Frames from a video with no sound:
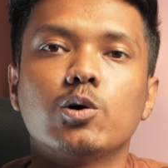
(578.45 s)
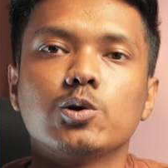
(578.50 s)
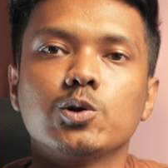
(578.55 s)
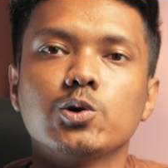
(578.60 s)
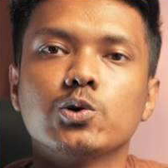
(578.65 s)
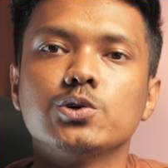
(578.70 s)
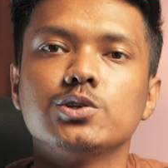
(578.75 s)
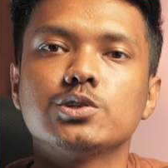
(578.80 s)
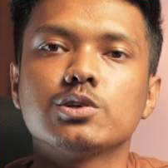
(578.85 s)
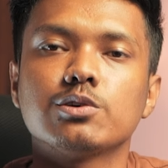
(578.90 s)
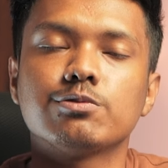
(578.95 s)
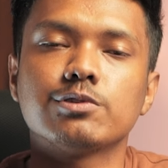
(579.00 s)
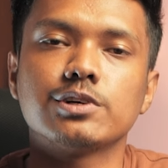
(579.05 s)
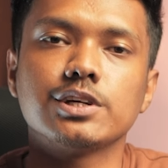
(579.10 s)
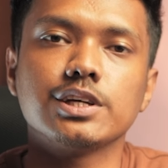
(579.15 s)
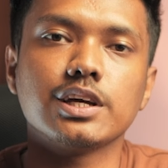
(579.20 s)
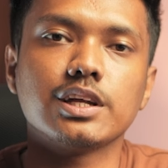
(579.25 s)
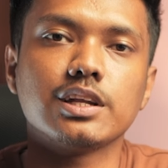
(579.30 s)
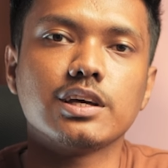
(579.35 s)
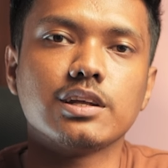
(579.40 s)
Audio is
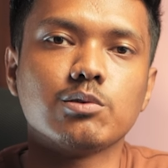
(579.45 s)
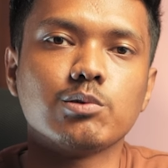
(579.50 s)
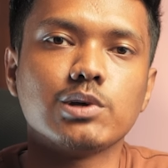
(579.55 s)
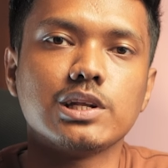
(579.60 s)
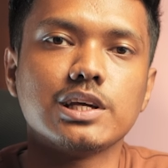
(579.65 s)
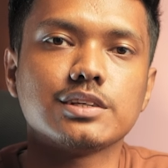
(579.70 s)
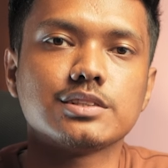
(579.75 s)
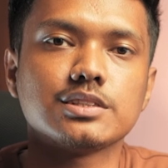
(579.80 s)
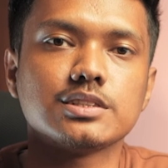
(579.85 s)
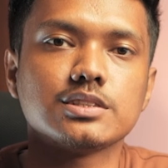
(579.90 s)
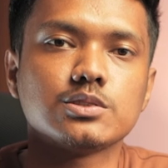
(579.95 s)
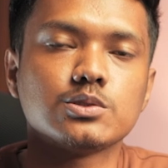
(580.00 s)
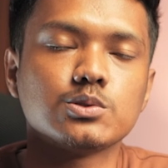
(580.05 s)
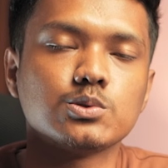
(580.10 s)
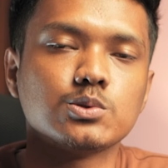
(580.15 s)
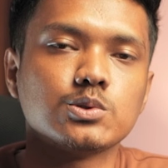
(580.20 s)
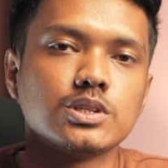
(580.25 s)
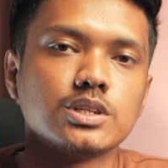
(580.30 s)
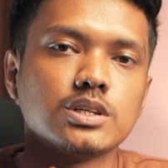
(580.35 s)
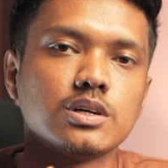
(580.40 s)
offering an annual access
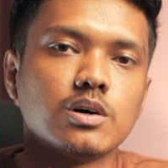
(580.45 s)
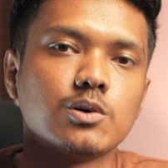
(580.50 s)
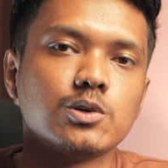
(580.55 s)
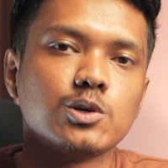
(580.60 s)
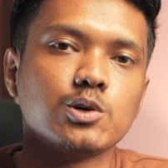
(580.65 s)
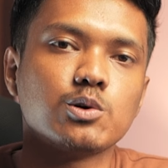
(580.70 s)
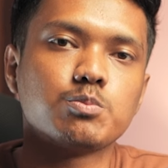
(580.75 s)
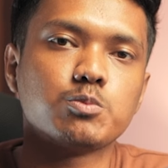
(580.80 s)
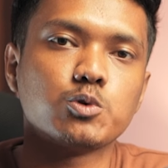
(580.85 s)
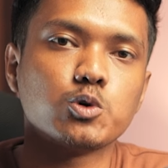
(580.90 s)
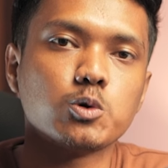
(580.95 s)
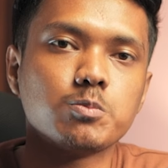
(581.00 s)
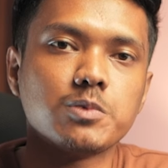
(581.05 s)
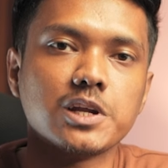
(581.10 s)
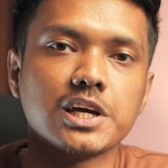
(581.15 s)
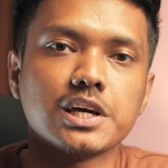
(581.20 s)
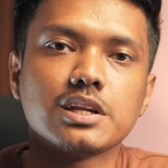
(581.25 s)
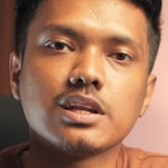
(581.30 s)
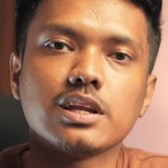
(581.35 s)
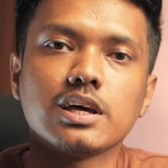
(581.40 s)
to the Audio Pro
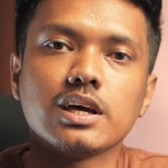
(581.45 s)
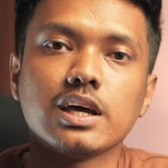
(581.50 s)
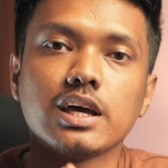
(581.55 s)
plan